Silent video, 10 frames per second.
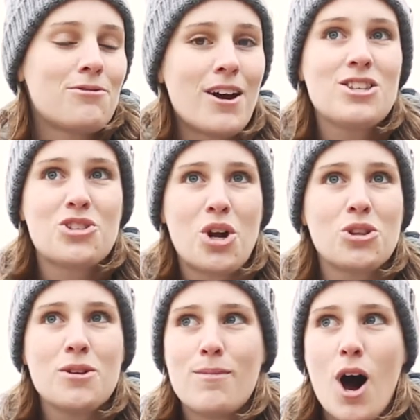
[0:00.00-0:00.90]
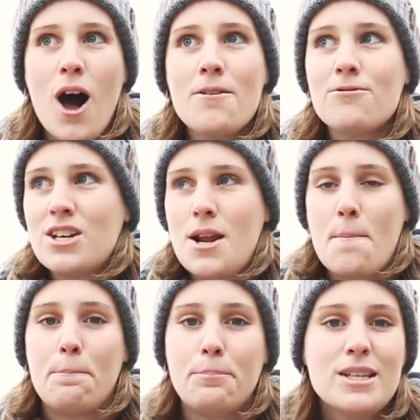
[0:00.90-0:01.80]
if I start them off in a
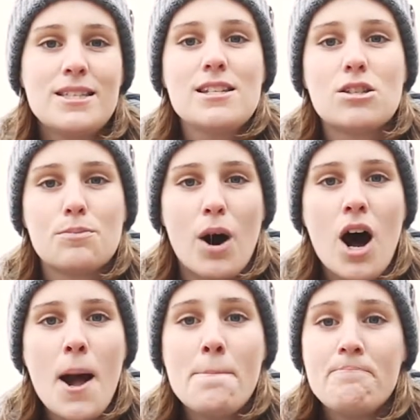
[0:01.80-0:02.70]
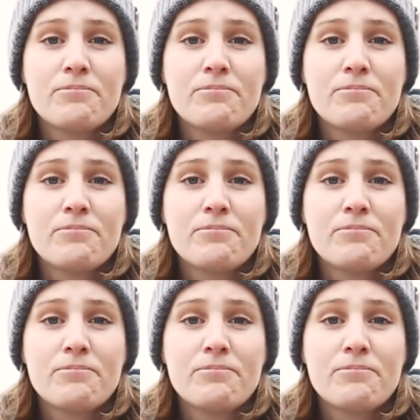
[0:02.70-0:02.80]
busy spot